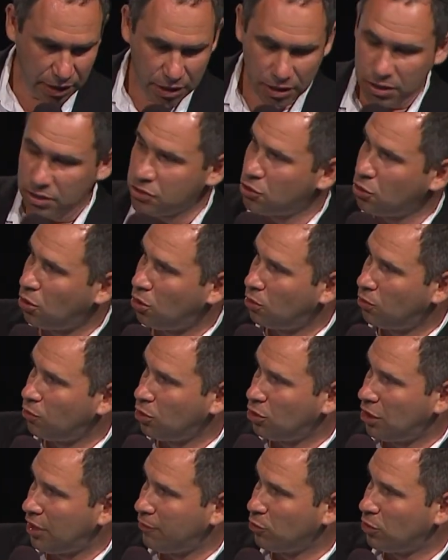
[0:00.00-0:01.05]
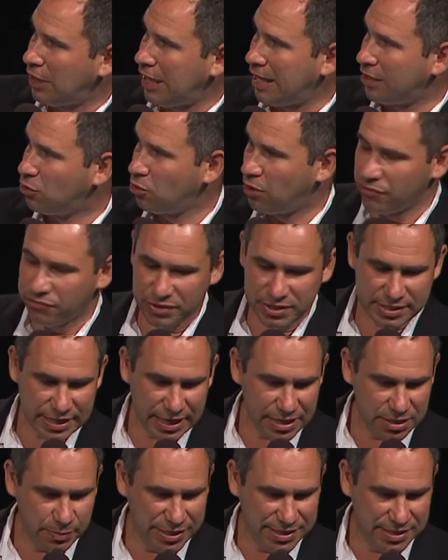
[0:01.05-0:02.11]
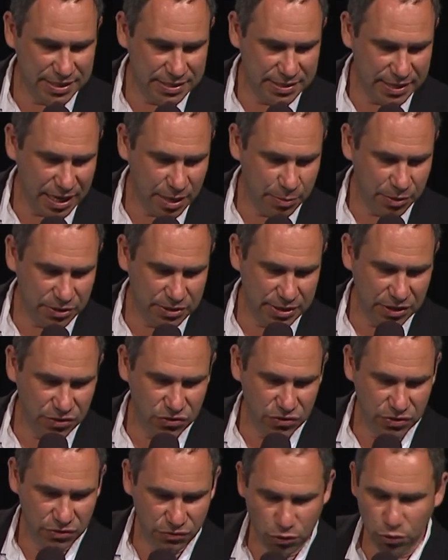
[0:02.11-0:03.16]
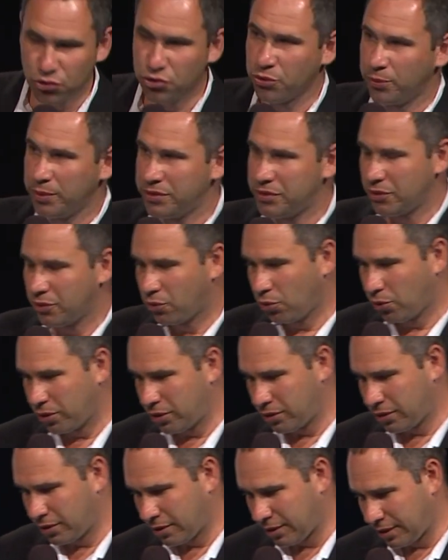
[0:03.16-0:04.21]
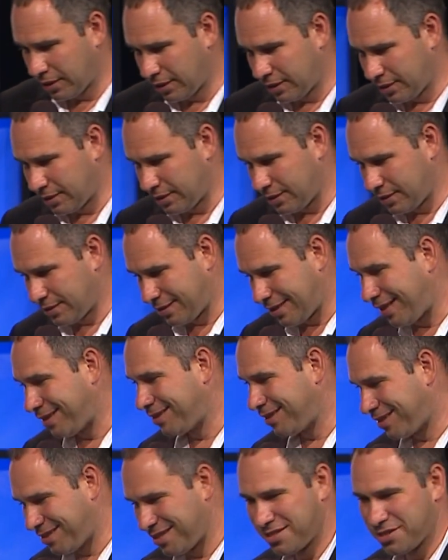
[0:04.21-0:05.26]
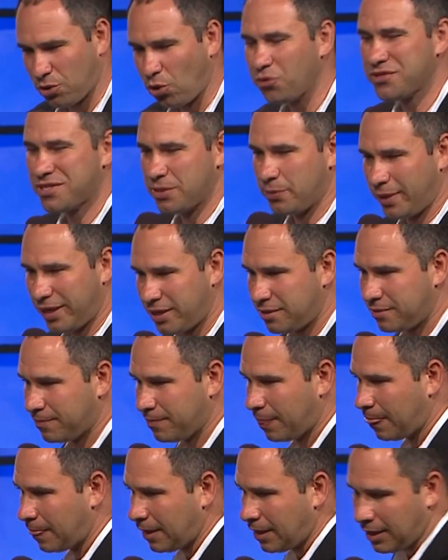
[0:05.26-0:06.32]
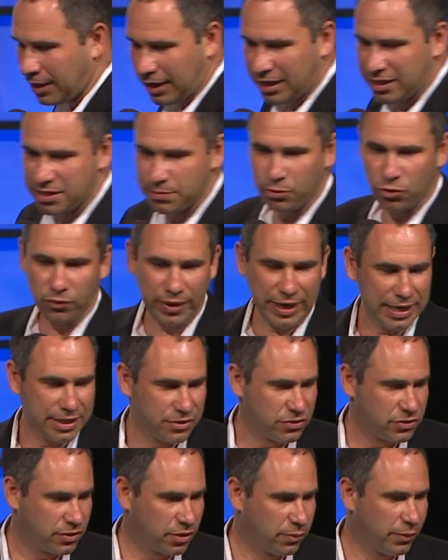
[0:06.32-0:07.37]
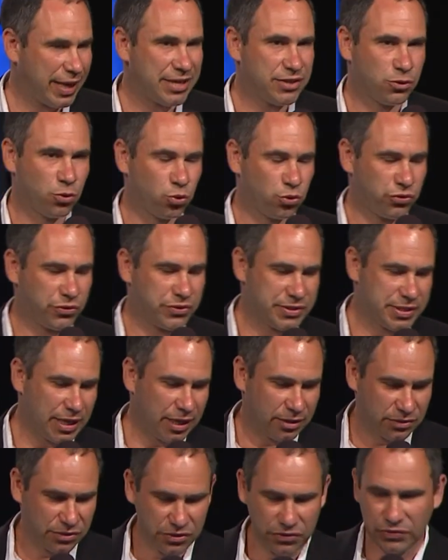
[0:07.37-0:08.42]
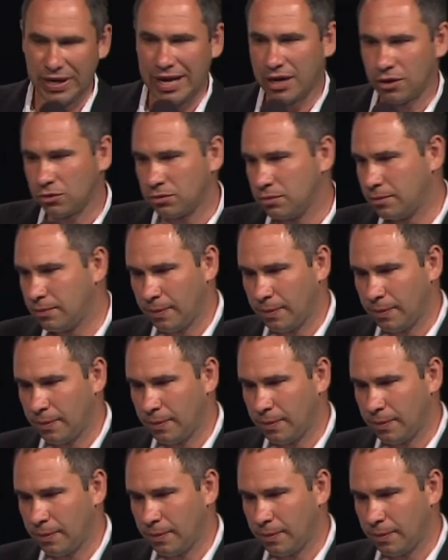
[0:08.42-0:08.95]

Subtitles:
So what I would like to emphasize by this table is that future video coding standard is on the way. It provides quite good result till now.